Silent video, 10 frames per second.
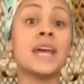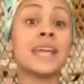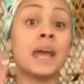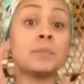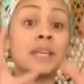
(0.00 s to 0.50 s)

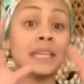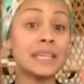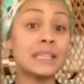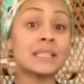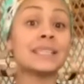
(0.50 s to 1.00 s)
can be
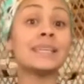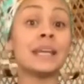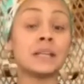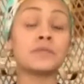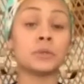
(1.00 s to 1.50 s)
easily
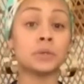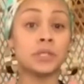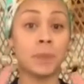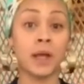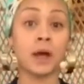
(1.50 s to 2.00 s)

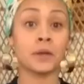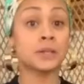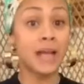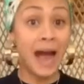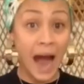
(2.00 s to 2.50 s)
influenced by others.